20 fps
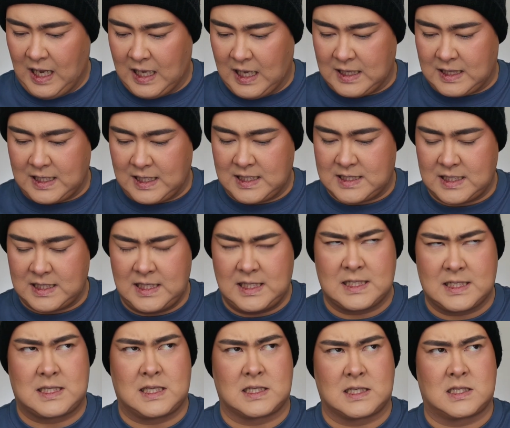this
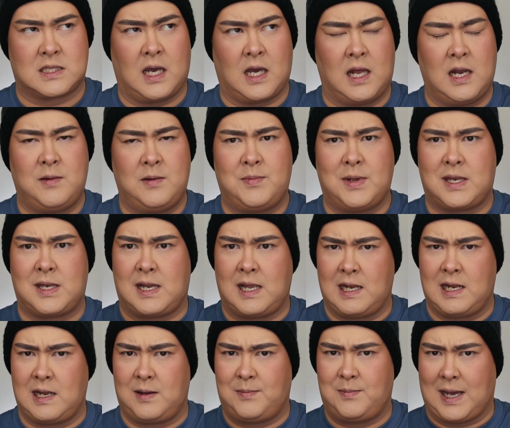is the Silent but
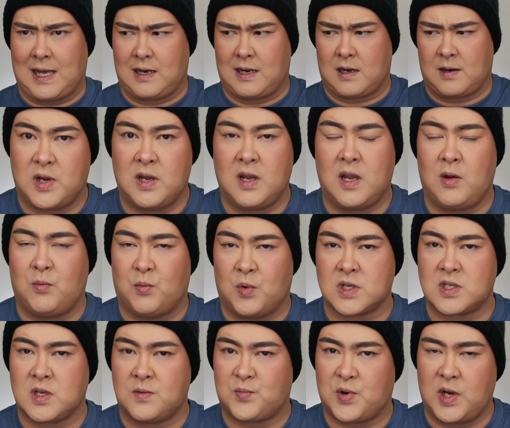Deadly palette. It
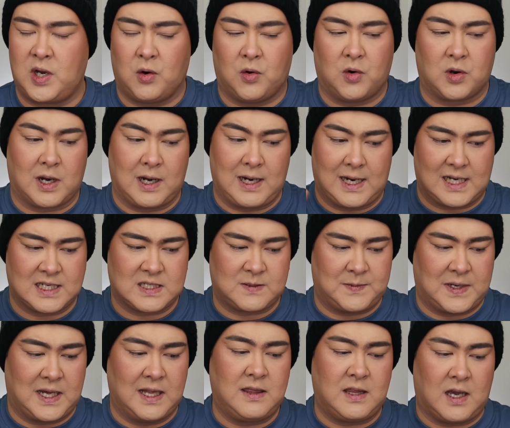was on pre-order last
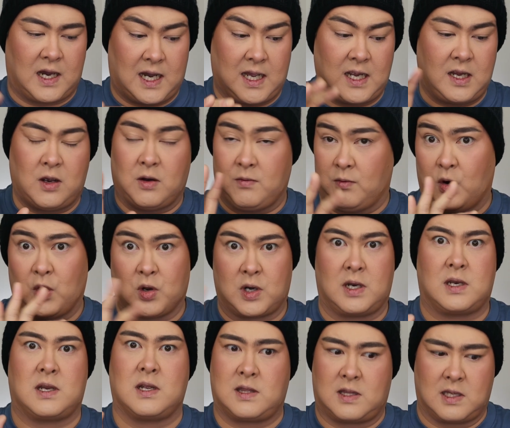month. I
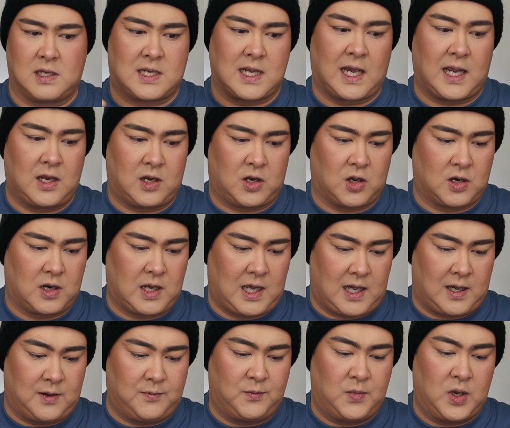ordered it the day it got
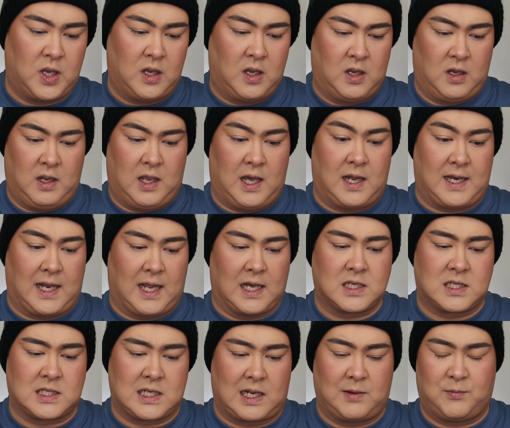
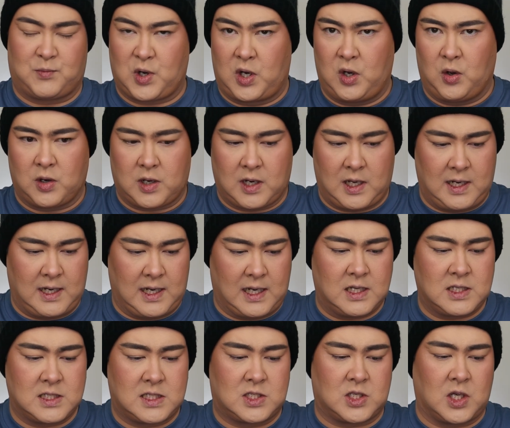announced, like pre-order
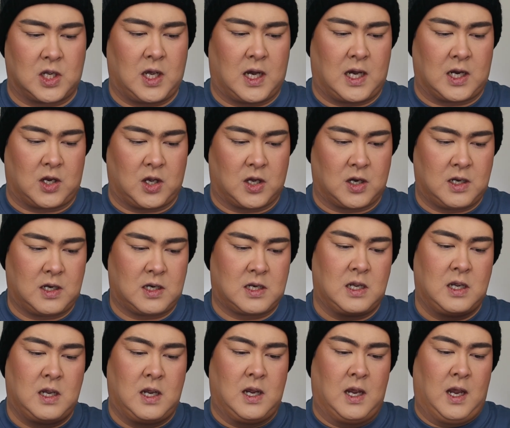announced. So I got it
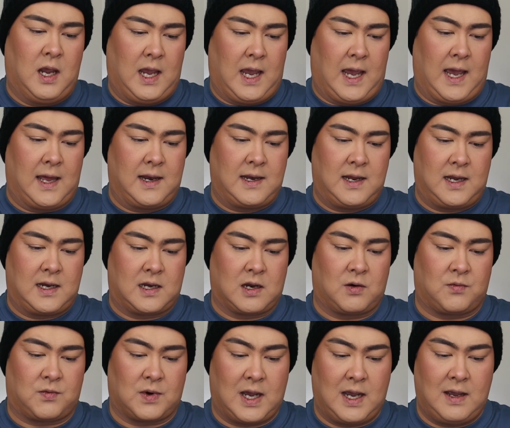and it
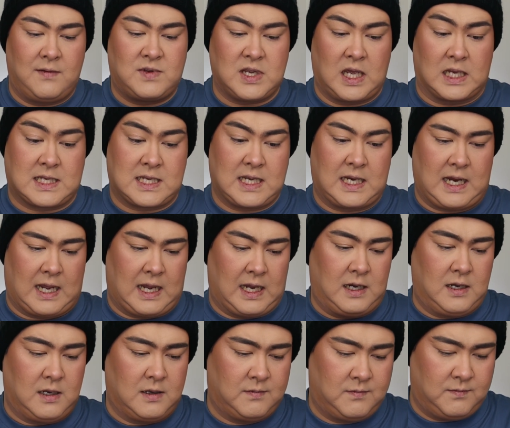arrived today.